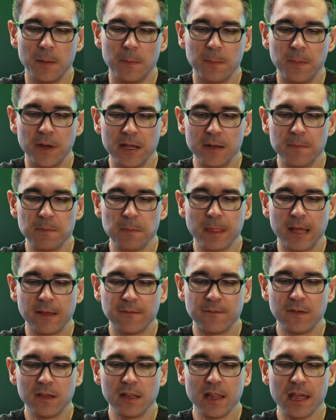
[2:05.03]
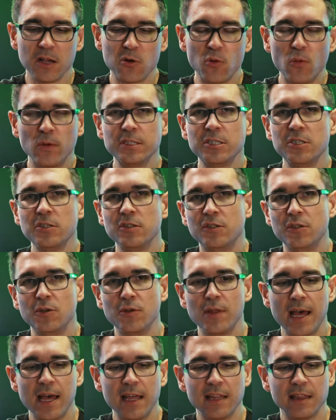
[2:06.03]
But I feel like once you do
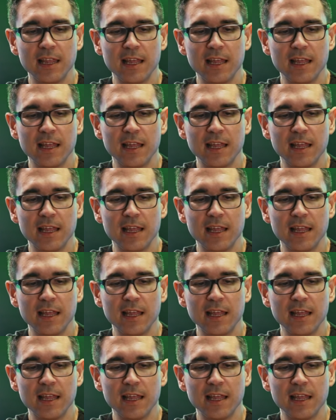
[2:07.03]
that,